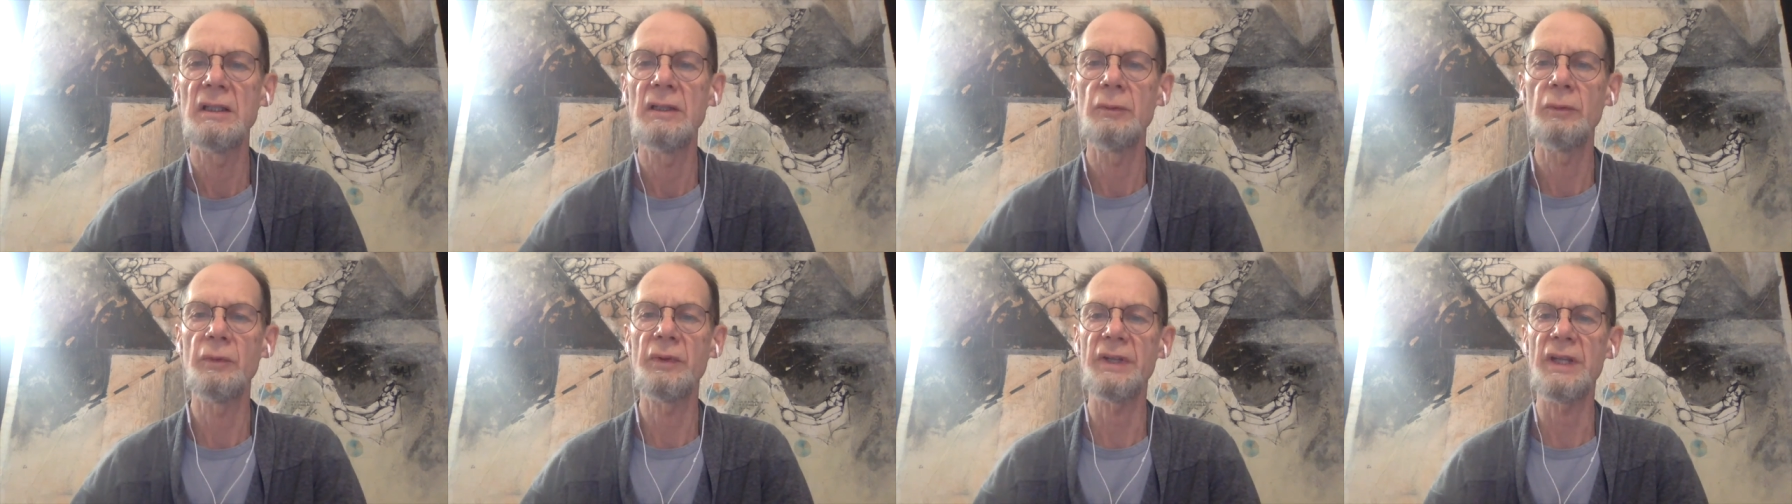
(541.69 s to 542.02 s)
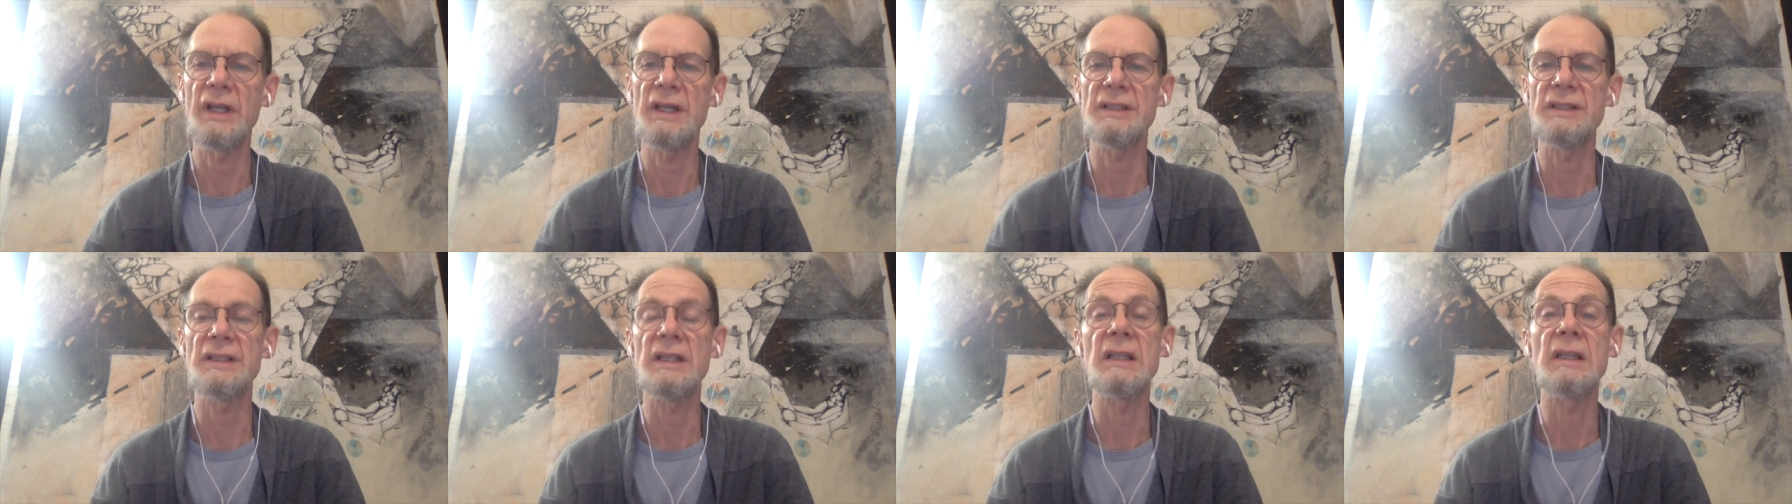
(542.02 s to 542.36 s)
with
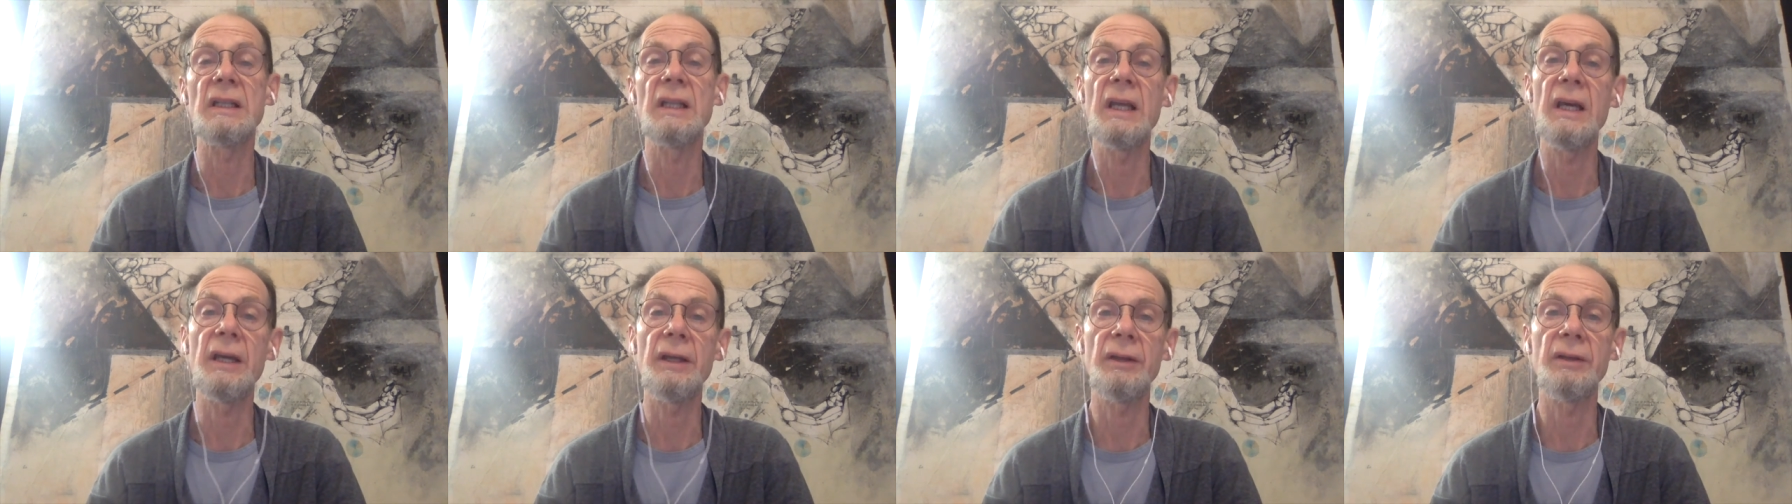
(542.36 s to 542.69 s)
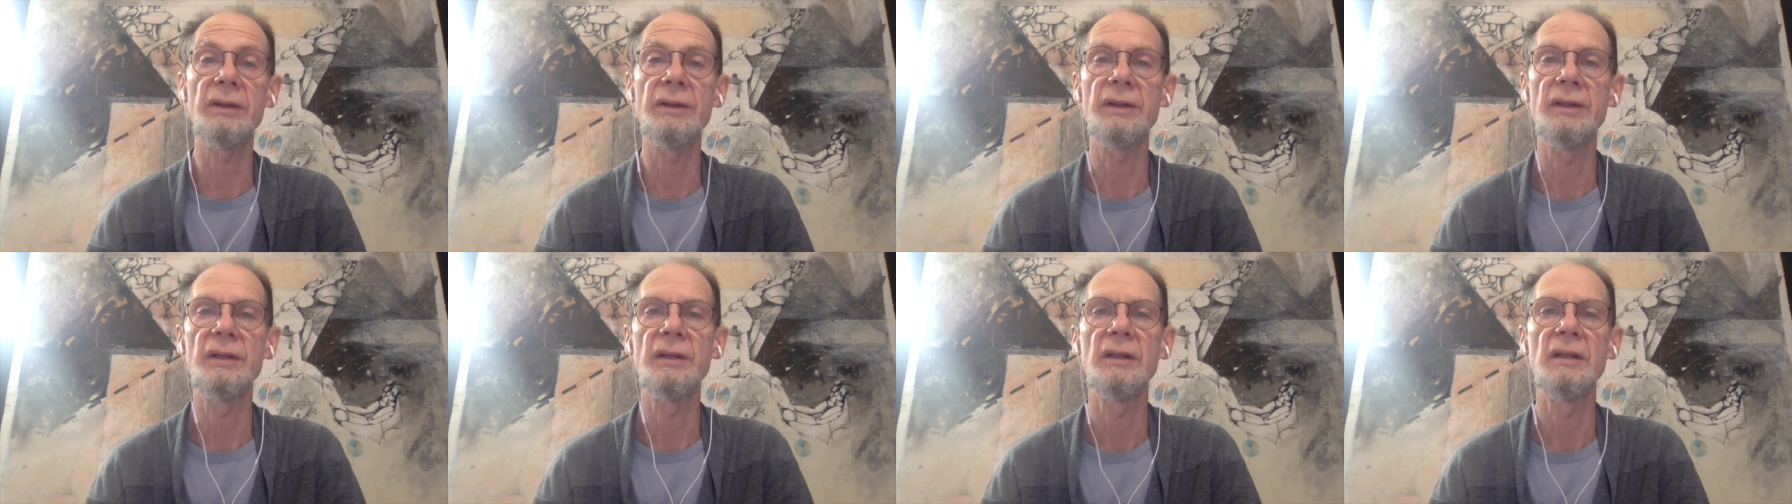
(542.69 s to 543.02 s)
us at
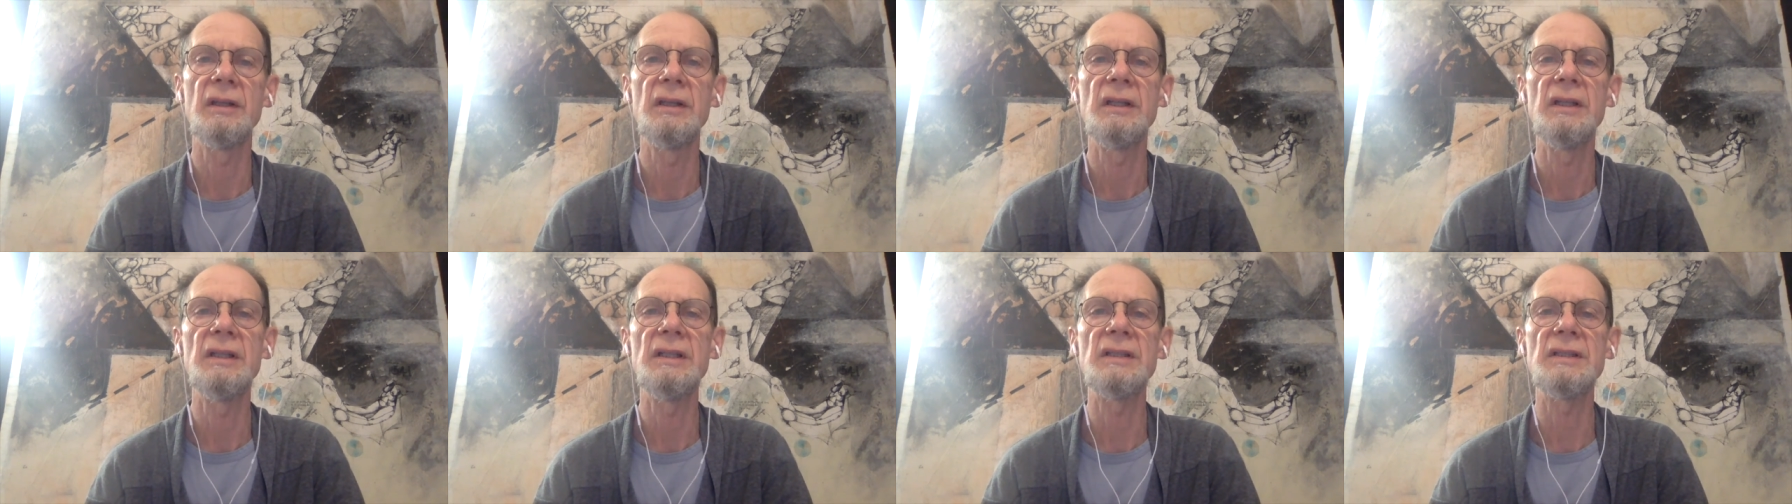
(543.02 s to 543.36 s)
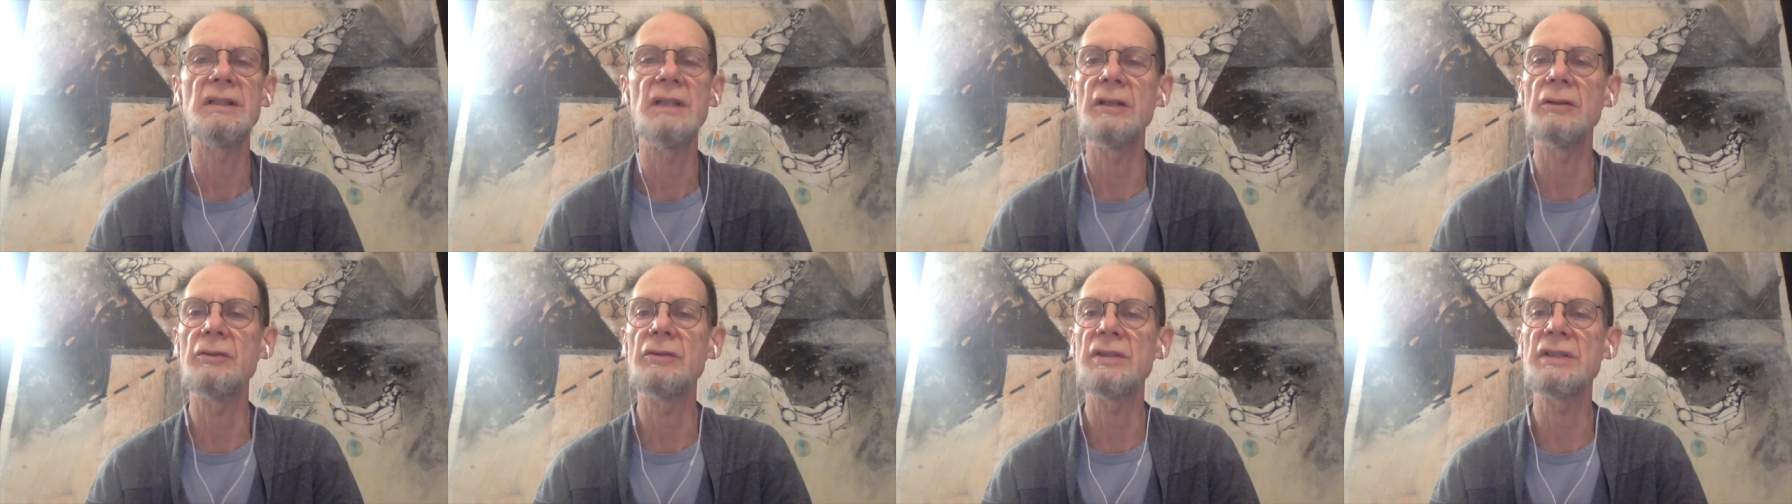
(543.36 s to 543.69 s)
length
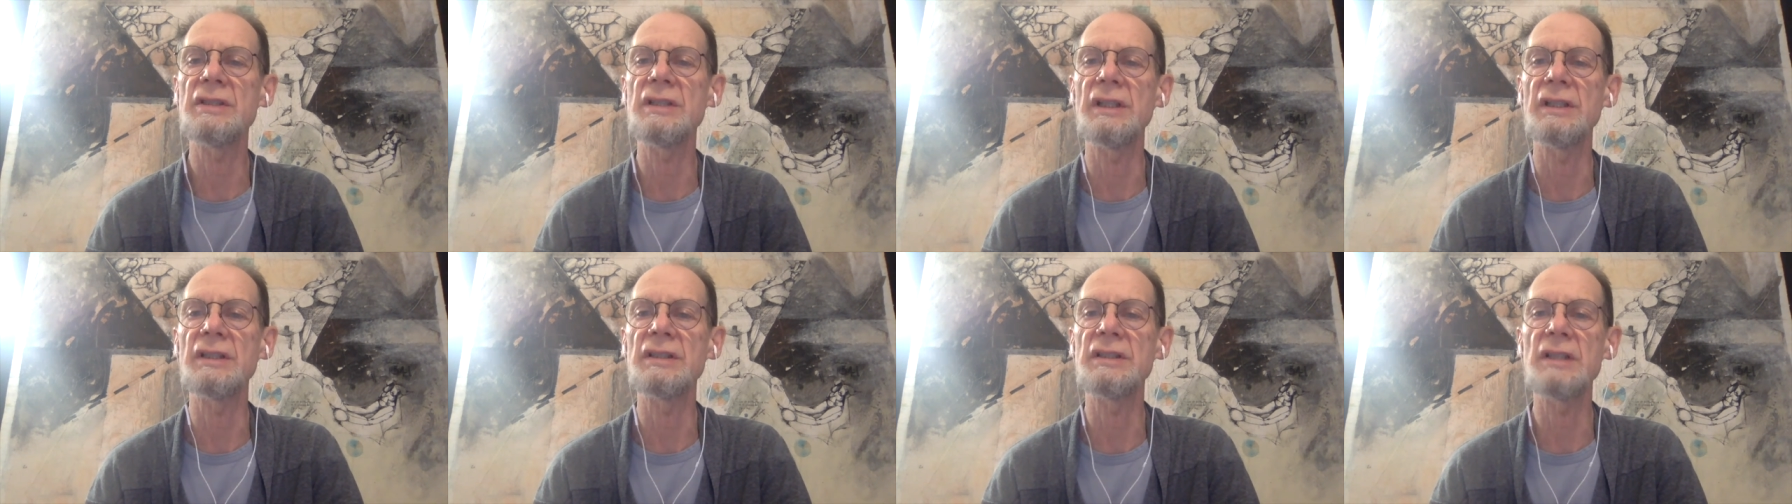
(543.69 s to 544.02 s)
his interesting